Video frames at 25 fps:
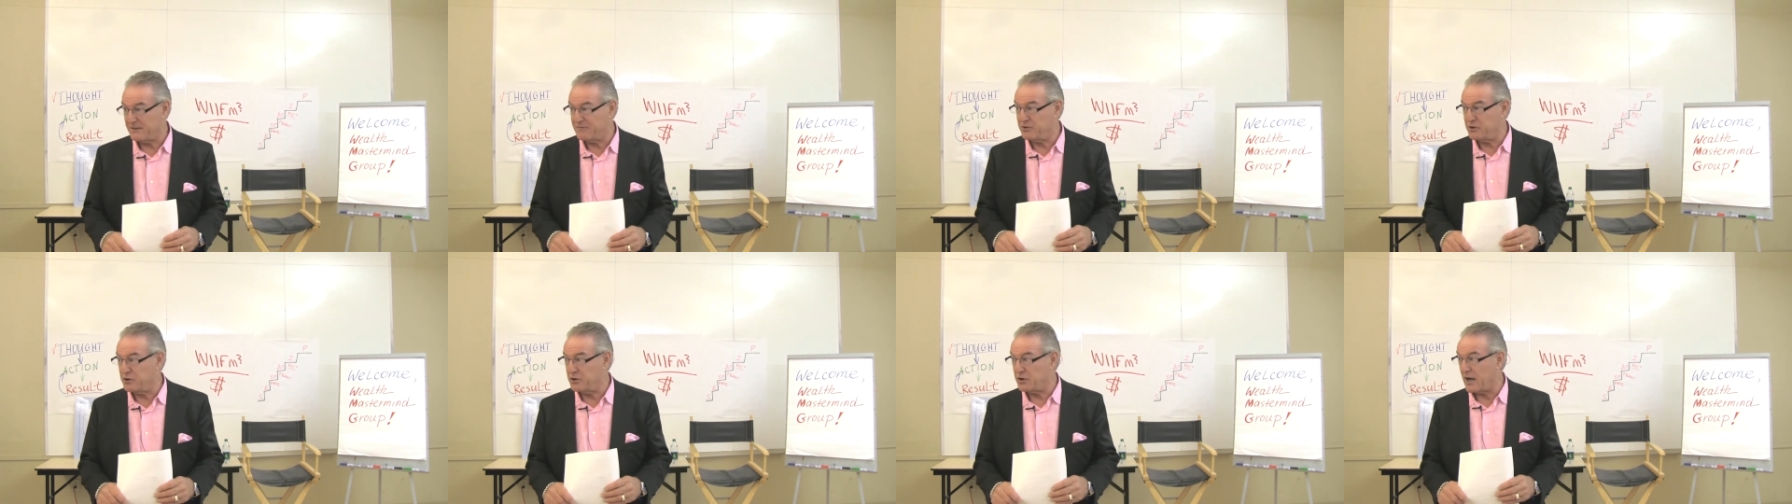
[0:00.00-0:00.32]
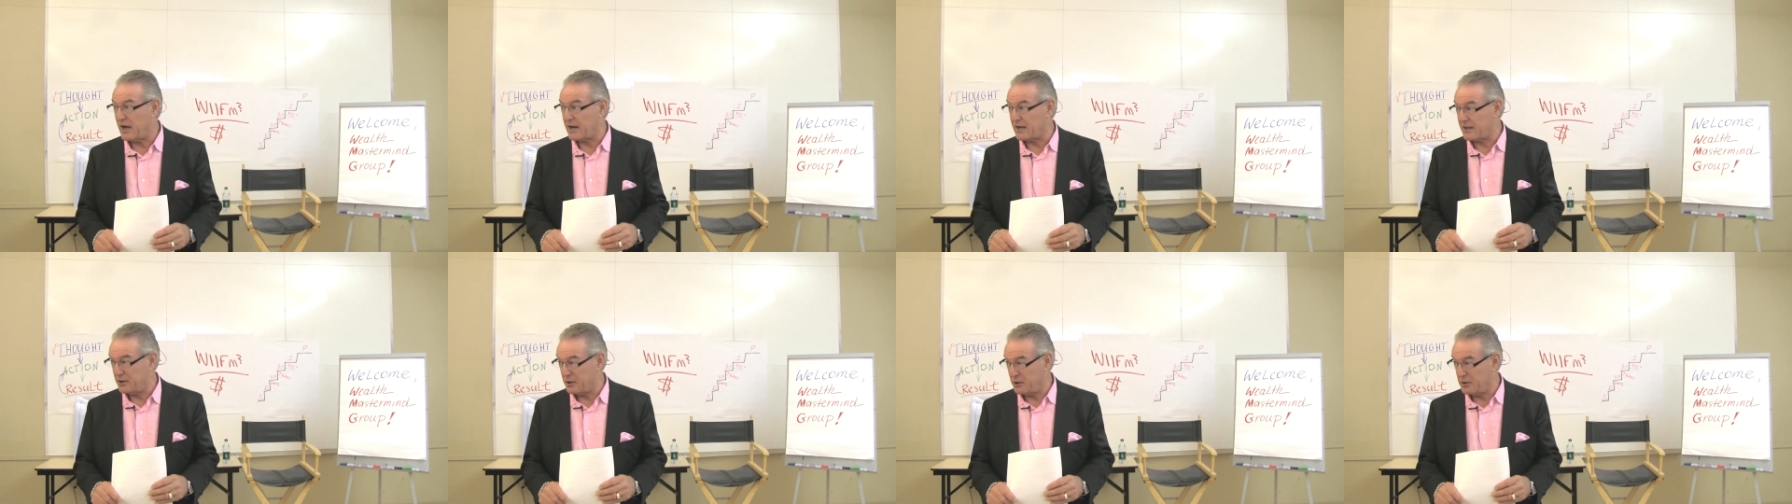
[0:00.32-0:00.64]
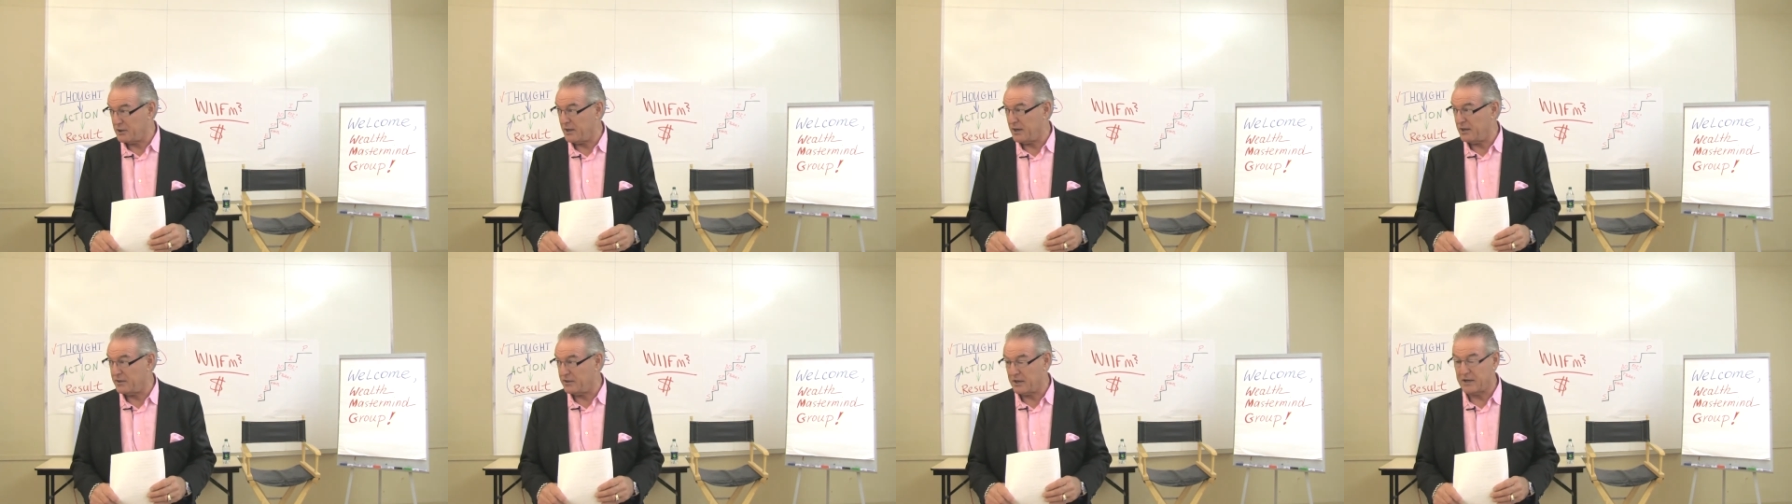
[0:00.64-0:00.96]
if you're not clear
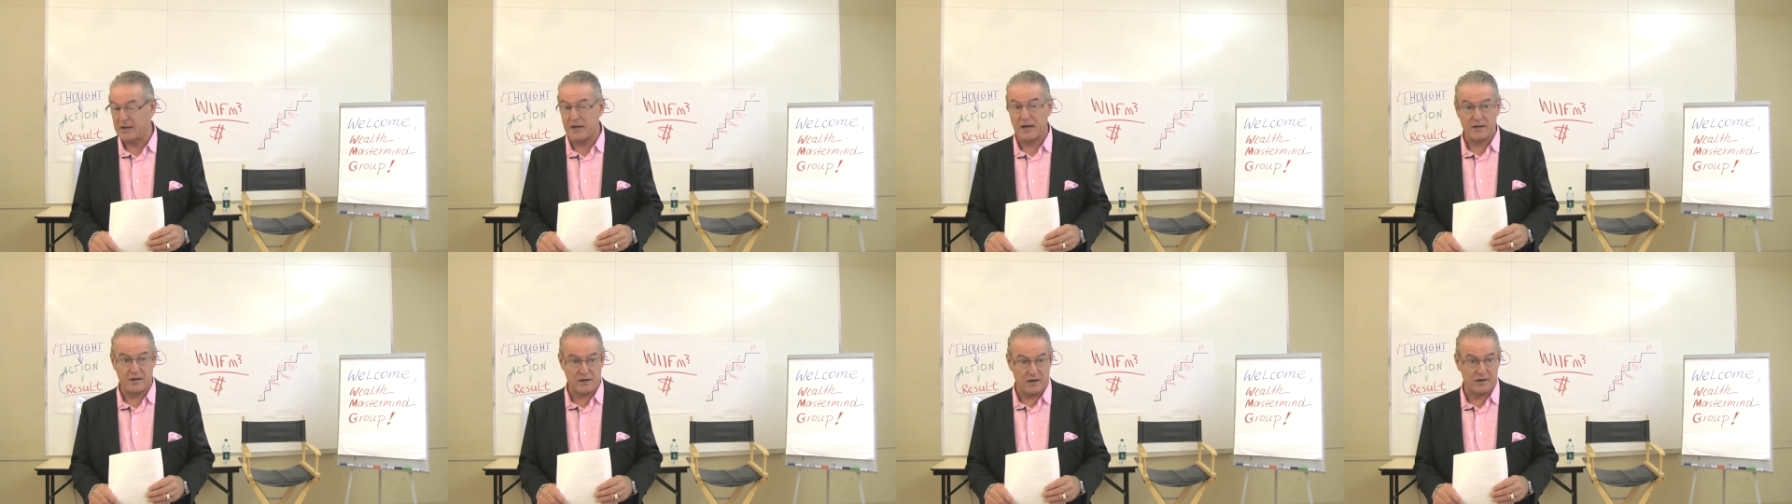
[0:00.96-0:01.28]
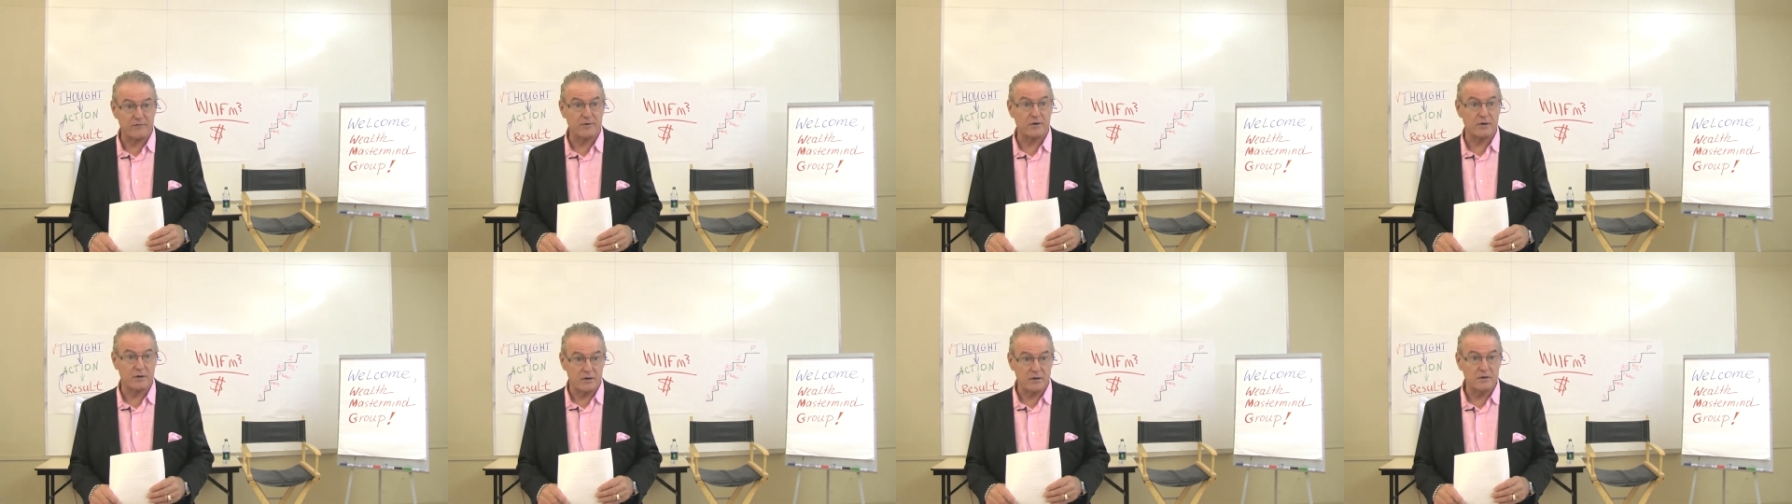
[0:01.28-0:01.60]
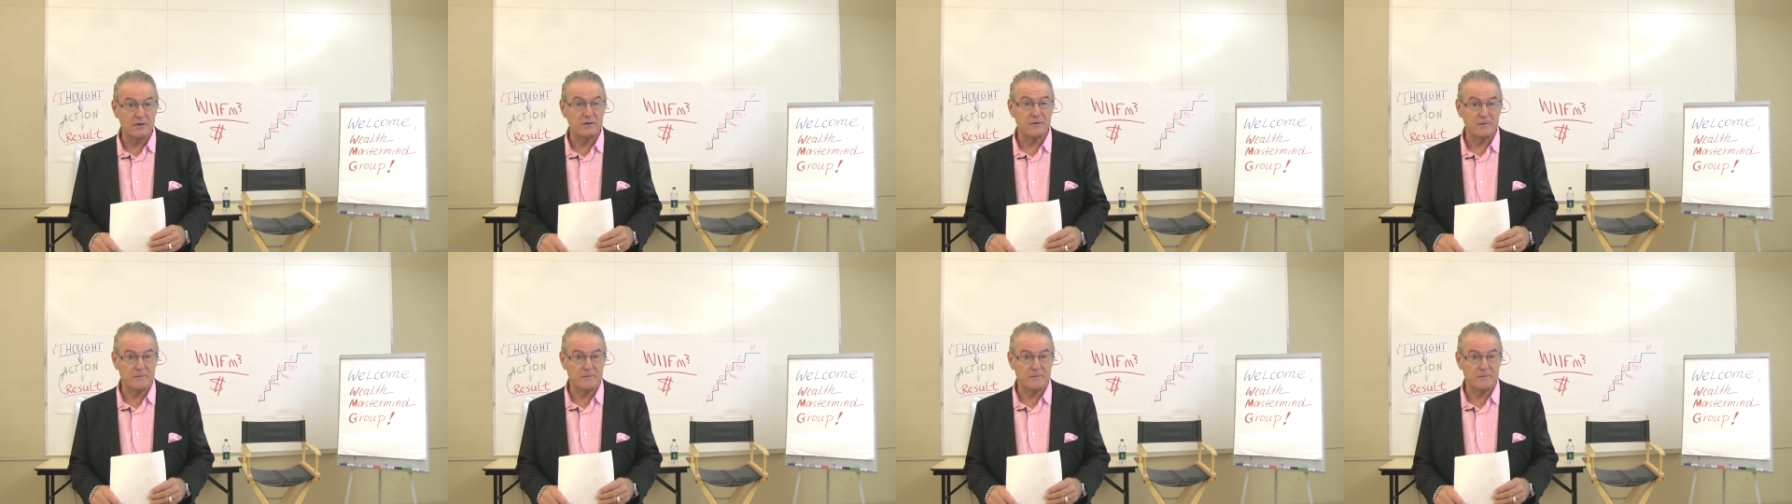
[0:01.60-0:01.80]
on anything I cover.